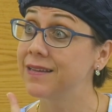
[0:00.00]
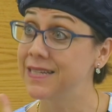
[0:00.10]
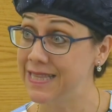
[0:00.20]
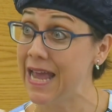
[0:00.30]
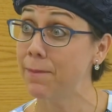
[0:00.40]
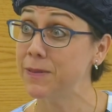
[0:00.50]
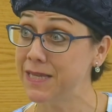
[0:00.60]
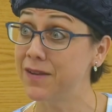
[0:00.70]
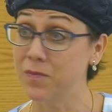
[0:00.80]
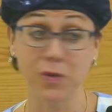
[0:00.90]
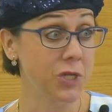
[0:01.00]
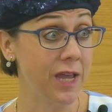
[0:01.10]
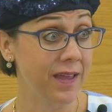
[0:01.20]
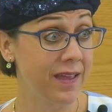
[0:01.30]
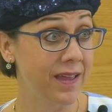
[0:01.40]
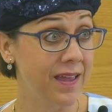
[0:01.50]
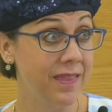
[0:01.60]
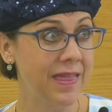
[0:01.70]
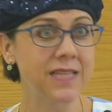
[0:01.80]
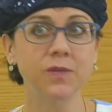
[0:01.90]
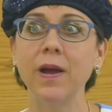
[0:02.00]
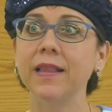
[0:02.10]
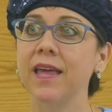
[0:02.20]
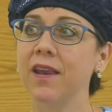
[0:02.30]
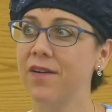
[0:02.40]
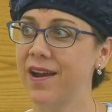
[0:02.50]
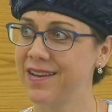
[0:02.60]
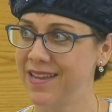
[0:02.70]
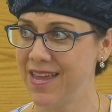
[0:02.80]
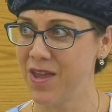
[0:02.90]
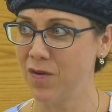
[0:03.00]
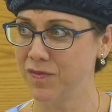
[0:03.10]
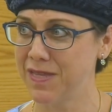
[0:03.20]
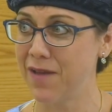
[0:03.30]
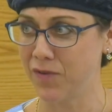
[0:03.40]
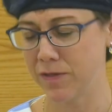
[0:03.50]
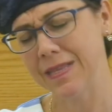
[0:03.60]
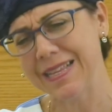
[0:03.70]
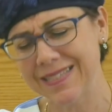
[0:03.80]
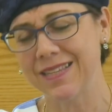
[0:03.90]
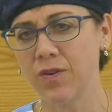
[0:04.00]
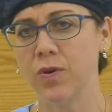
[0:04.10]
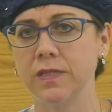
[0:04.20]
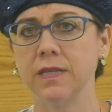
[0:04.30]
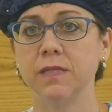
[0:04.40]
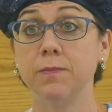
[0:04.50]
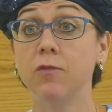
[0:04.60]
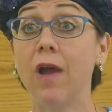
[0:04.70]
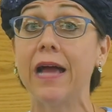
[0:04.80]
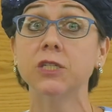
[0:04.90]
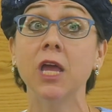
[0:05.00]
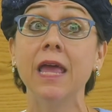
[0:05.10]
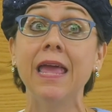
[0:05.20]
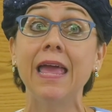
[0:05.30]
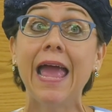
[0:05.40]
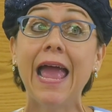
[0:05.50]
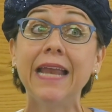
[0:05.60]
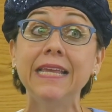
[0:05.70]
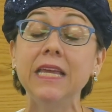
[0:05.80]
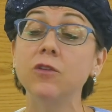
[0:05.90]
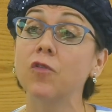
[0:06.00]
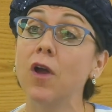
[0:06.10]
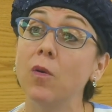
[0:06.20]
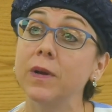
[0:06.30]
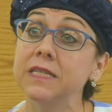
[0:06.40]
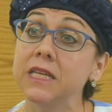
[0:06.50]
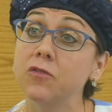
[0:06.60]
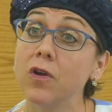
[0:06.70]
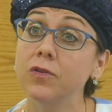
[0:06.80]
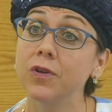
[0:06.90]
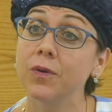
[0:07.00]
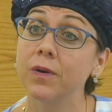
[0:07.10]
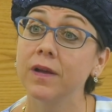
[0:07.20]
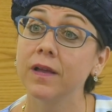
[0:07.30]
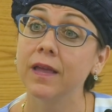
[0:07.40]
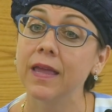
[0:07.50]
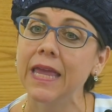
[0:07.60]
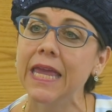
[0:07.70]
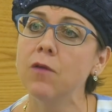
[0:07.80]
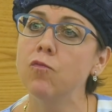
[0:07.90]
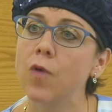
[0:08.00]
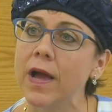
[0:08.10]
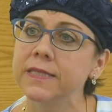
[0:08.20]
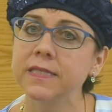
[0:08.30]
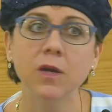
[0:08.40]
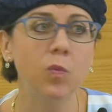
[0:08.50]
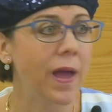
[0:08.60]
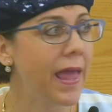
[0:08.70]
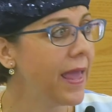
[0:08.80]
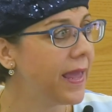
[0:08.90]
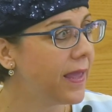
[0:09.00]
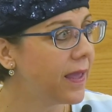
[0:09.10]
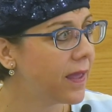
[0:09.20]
He's the opposite of Moshe. That's why later on Iyov suffers. That's according to this midrash. And Yitro, what does Yitro do? He runs away.